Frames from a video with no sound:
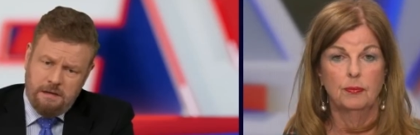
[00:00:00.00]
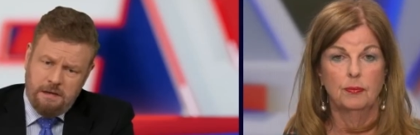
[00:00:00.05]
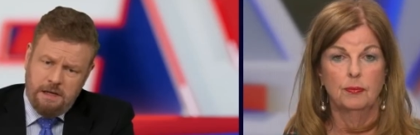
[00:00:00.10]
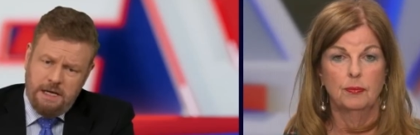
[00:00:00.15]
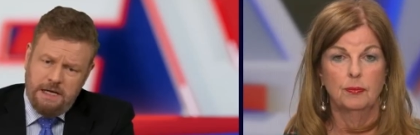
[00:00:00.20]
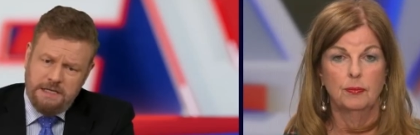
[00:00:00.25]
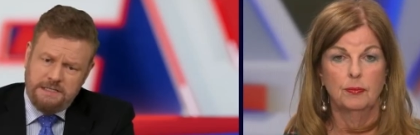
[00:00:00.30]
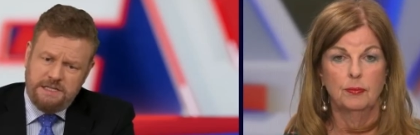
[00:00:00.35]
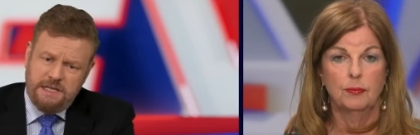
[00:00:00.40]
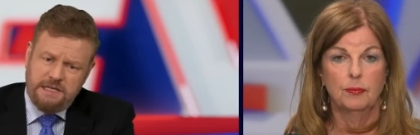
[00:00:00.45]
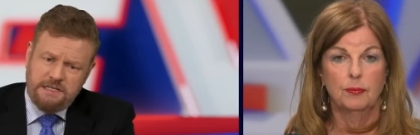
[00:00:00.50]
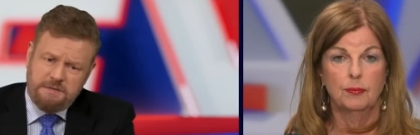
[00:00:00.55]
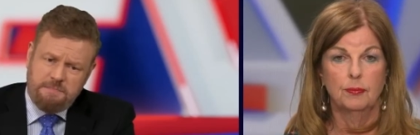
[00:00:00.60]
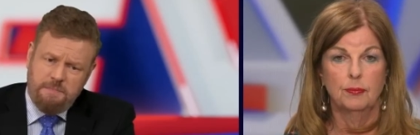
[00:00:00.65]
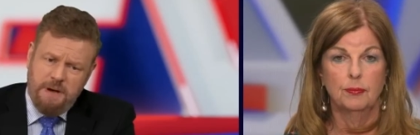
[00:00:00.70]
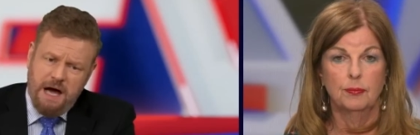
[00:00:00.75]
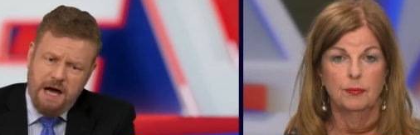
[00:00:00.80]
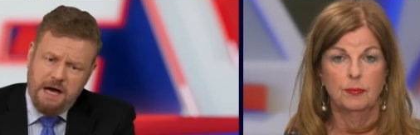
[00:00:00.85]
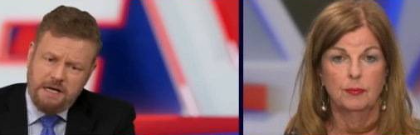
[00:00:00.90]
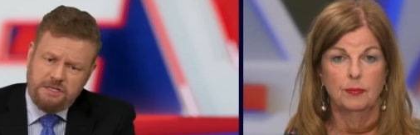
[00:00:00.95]
Speaker 1: is this
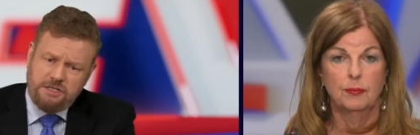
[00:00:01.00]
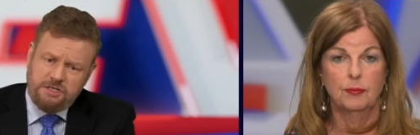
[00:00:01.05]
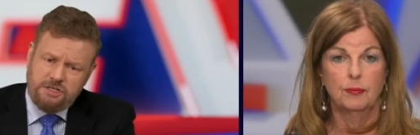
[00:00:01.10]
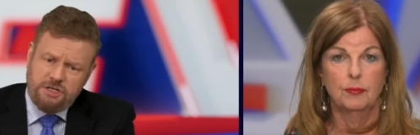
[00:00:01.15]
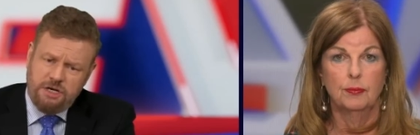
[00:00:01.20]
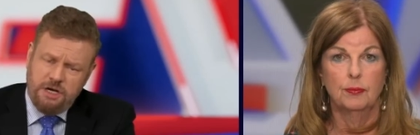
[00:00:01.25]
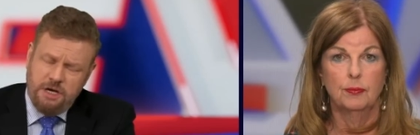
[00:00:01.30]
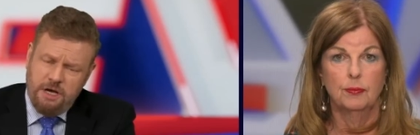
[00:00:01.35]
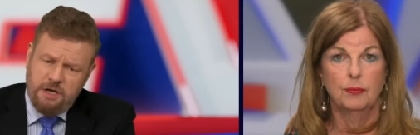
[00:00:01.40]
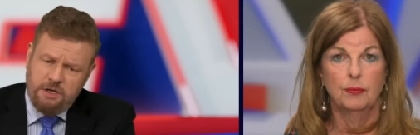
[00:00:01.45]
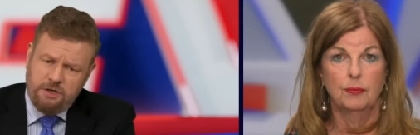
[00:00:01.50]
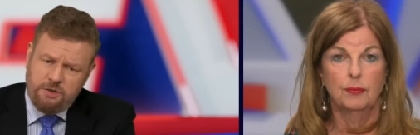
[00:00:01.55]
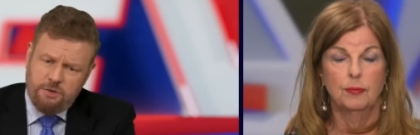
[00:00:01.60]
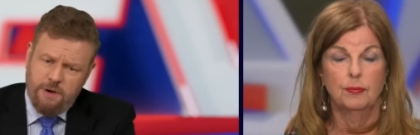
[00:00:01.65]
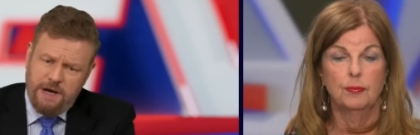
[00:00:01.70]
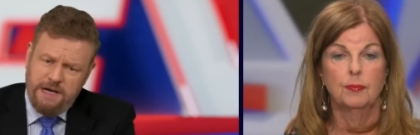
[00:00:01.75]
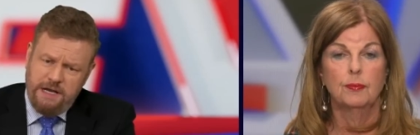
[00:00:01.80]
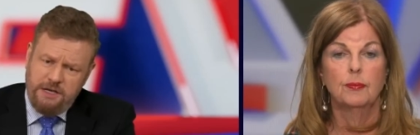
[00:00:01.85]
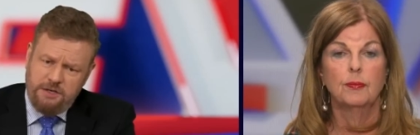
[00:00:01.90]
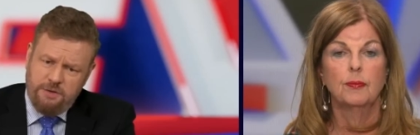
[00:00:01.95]
March
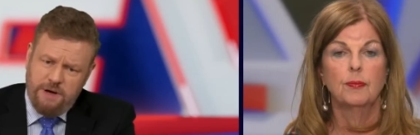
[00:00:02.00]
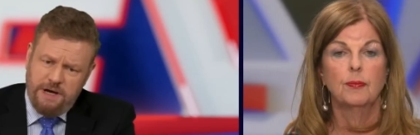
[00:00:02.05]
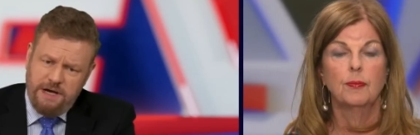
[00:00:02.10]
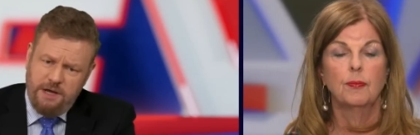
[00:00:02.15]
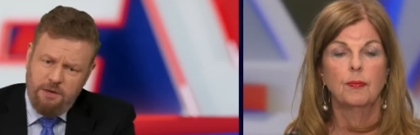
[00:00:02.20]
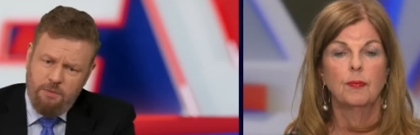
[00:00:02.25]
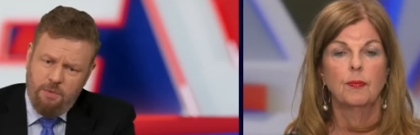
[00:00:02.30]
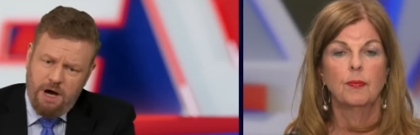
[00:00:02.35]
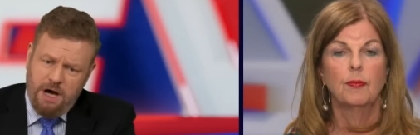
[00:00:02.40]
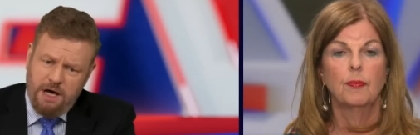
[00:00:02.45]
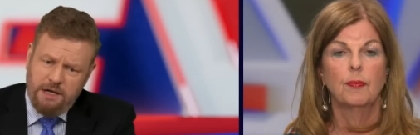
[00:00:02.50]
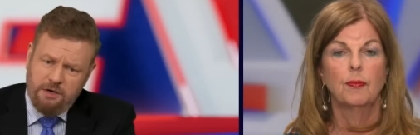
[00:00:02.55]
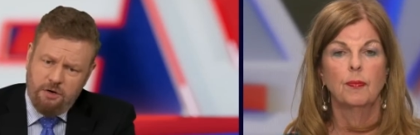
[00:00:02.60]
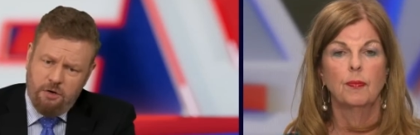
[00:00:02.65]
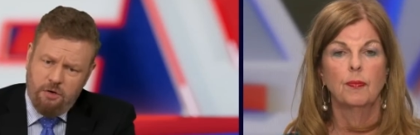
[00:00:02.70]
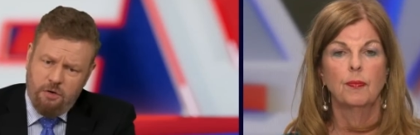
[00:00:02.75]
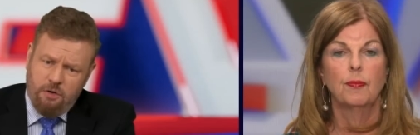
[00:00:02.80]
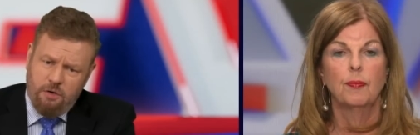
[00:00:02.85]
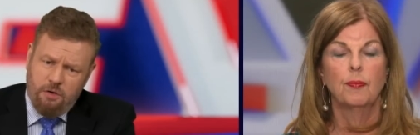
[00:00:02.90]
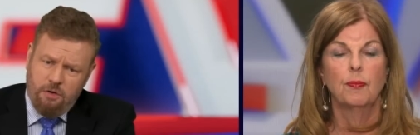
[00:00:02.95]
2021
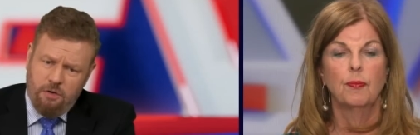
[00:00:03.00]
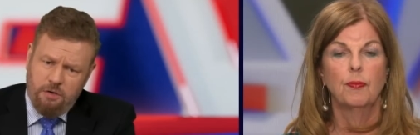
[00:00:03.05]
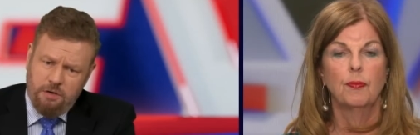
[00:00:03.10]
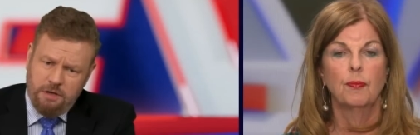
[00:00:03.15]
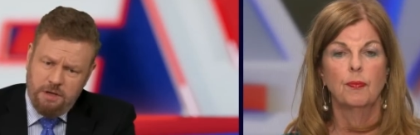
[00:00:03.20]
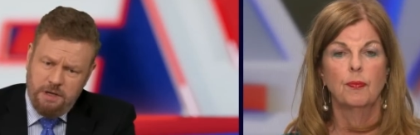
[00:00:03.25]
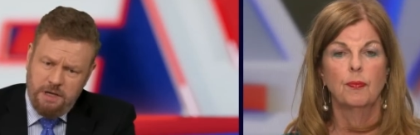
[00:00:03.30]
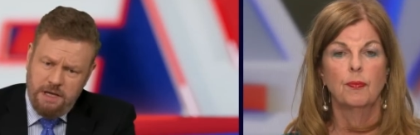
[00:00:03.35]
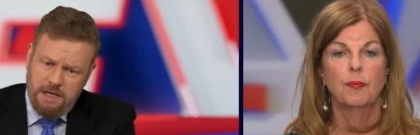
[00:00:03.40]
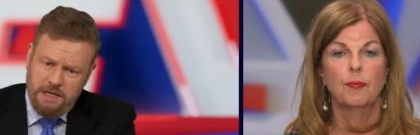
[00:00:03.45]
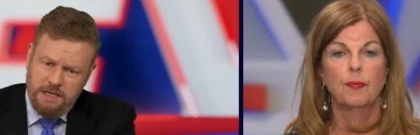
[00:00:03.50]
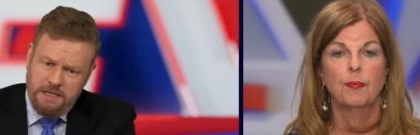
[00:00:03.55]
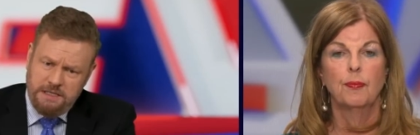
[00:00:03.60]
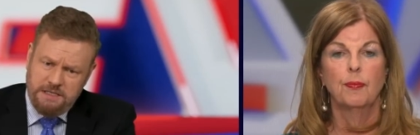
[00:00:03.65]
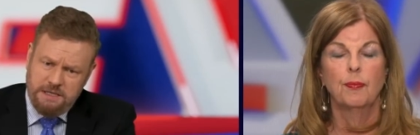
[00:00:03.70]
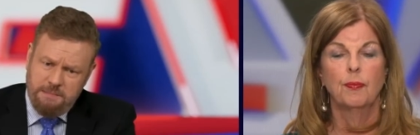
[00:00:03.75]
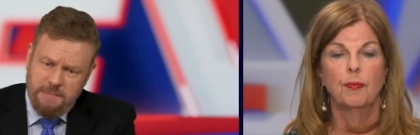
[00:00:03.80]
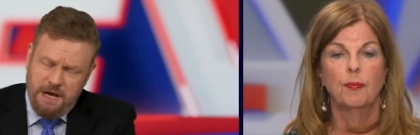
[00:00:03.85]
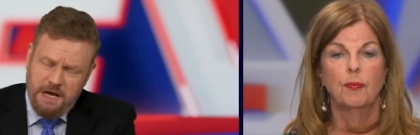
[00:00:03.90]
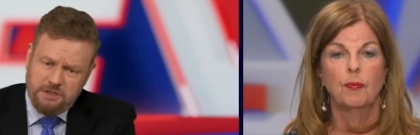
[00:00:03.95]
or is
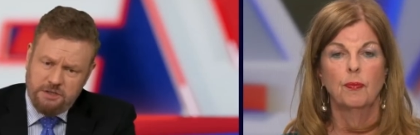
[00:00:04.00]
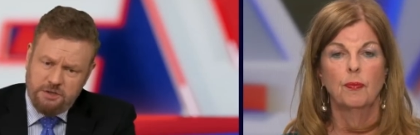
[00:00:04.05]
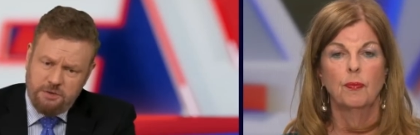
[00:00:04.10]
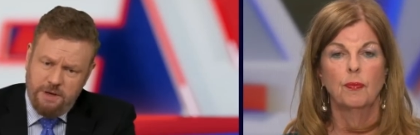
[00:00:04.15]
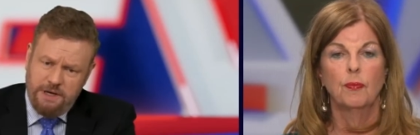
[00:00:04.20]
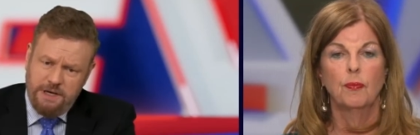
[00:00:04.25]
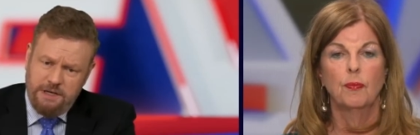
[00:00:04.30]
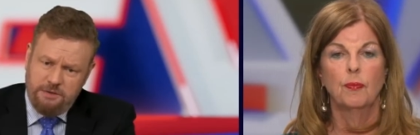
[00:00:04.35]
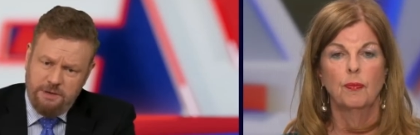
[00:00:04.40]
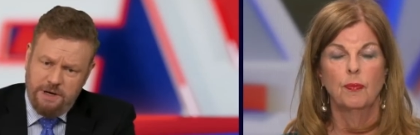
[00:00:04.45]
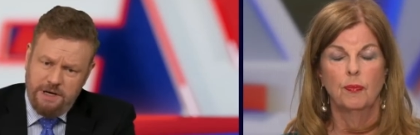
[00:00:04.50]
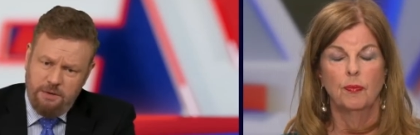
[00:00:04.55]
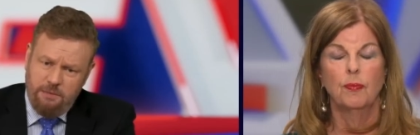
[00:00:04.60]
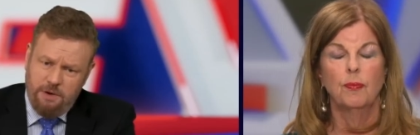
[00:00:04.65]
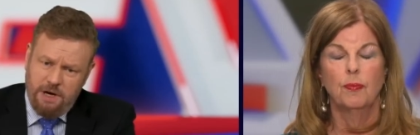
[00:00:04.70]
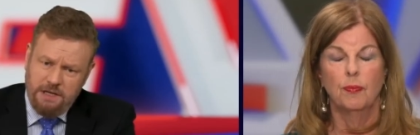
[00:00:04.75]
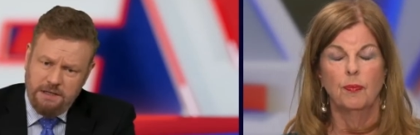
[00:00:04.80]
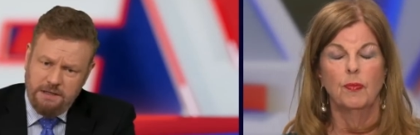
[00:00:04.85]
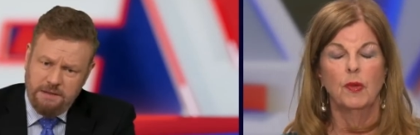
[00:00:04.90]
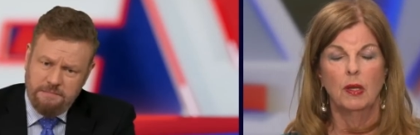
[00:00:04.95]
it March
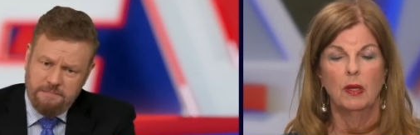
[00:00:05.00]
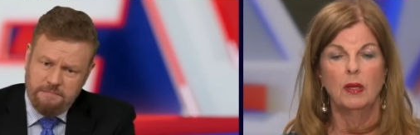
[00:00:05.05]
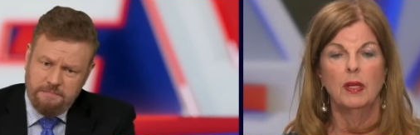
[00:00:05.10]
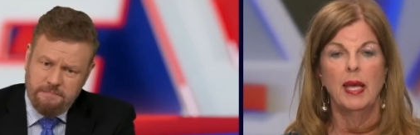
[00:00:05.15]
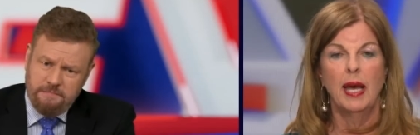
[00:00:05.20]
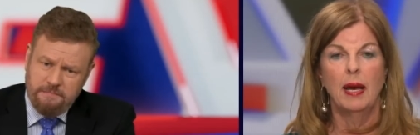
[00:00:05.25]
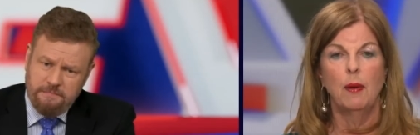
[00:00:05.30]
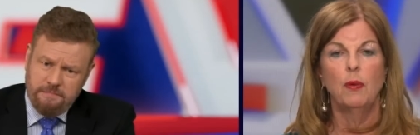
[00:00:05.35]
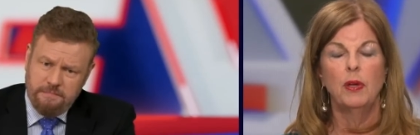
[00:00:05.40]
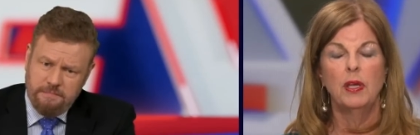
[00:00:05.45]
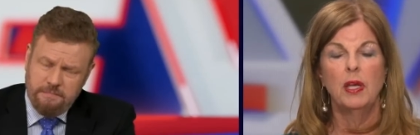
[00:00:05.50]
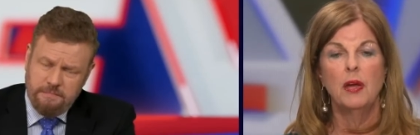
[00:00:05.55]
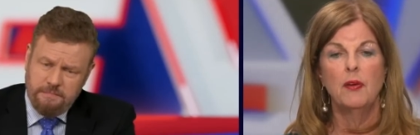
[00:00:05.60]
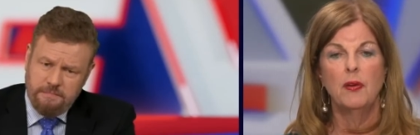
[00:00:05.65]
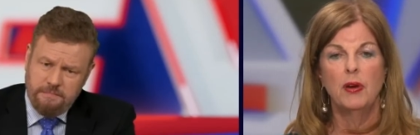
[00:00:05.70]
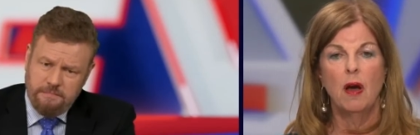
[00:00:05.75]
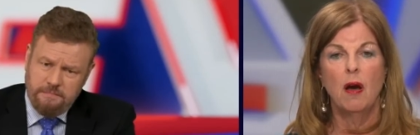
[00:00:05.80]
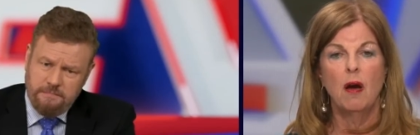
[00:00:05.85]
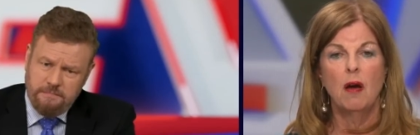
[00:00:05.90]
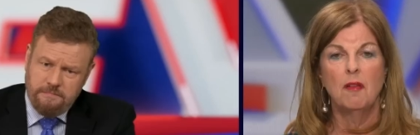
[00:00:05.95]
2021?
Speaker 2: Yeah, well, a
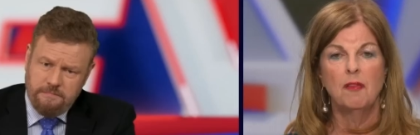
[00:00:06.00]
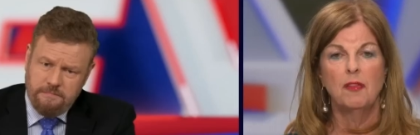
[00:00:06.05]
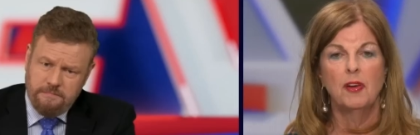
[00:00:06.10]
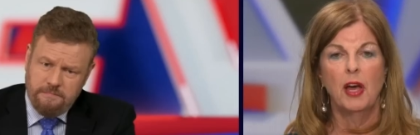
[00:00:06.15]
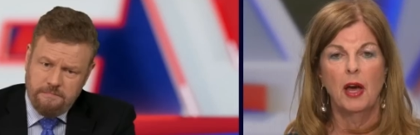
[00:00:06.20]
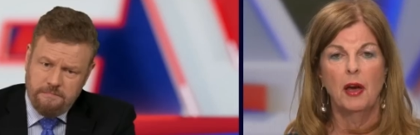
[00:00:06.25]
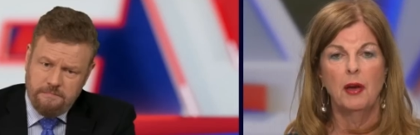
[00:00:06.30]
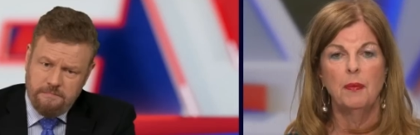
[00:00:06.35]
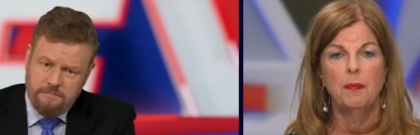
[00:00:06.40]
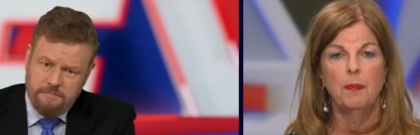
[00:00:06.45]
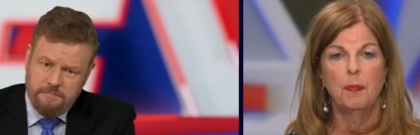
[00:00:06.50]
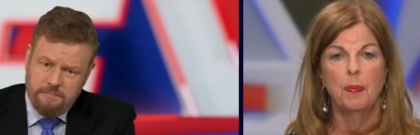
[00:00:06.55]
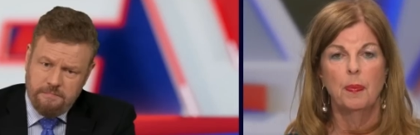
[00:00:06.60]
year and a half ago.